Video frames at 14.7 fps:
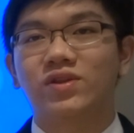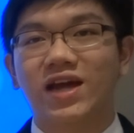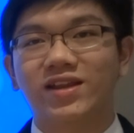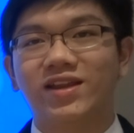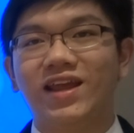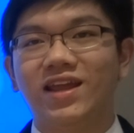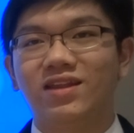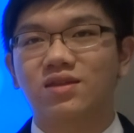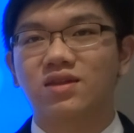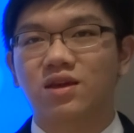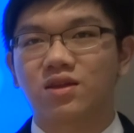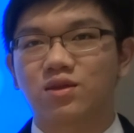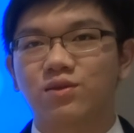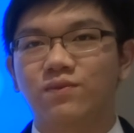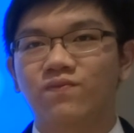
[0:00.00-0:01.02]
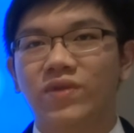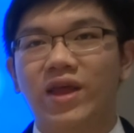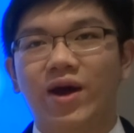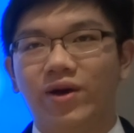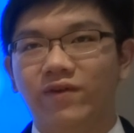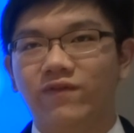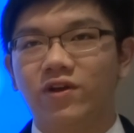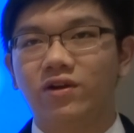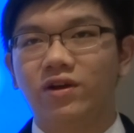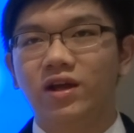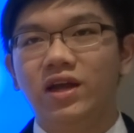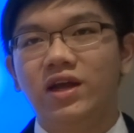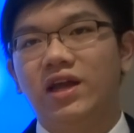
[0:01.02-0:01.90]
1986. However,